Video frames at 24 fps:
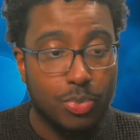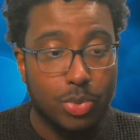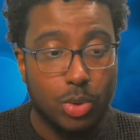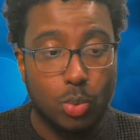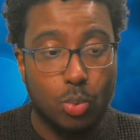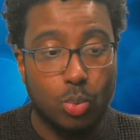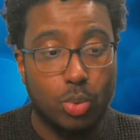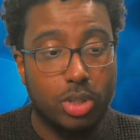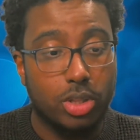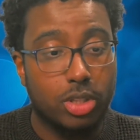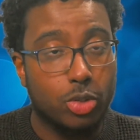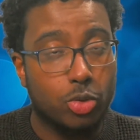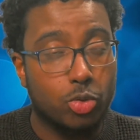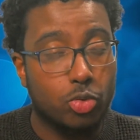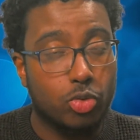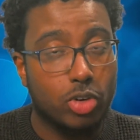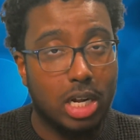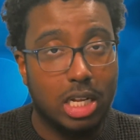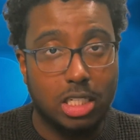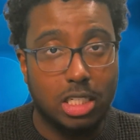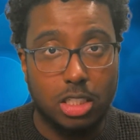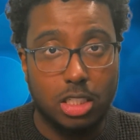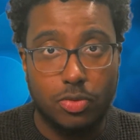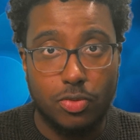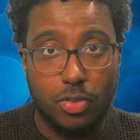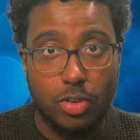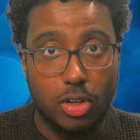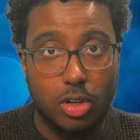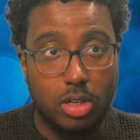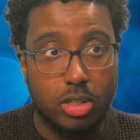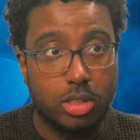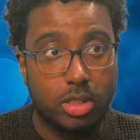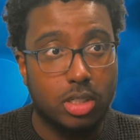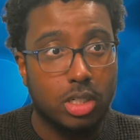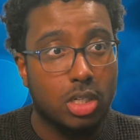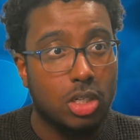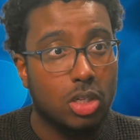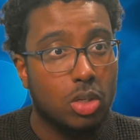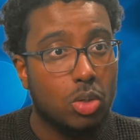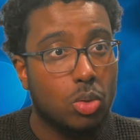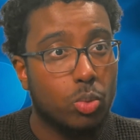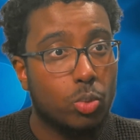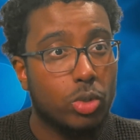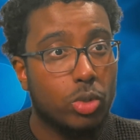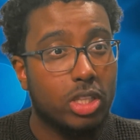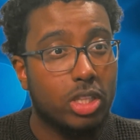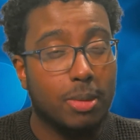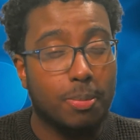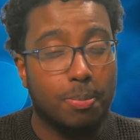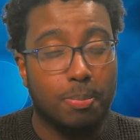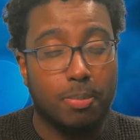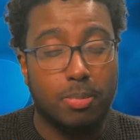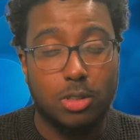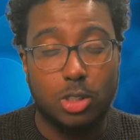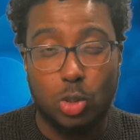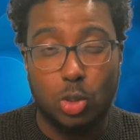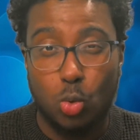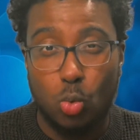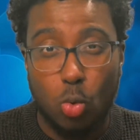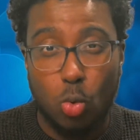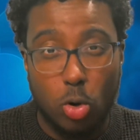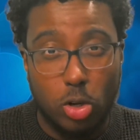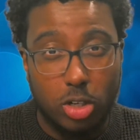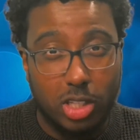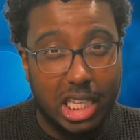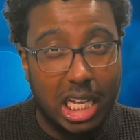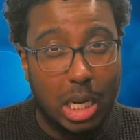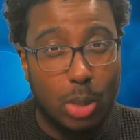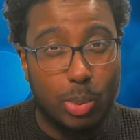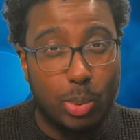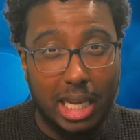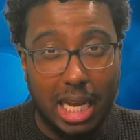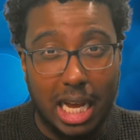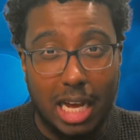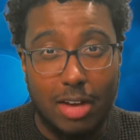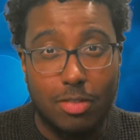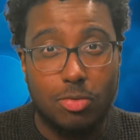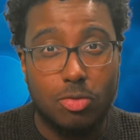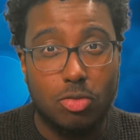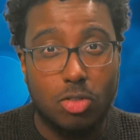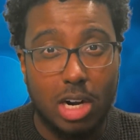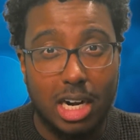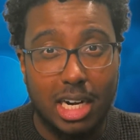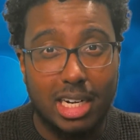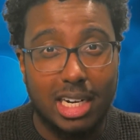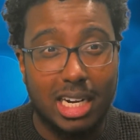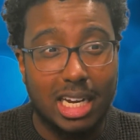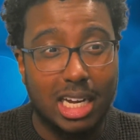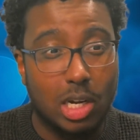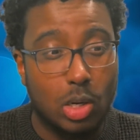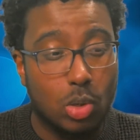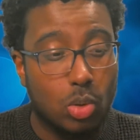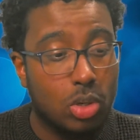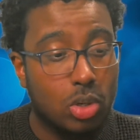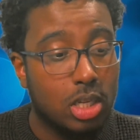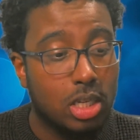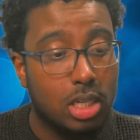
with the transfers, with the squad that we have right now.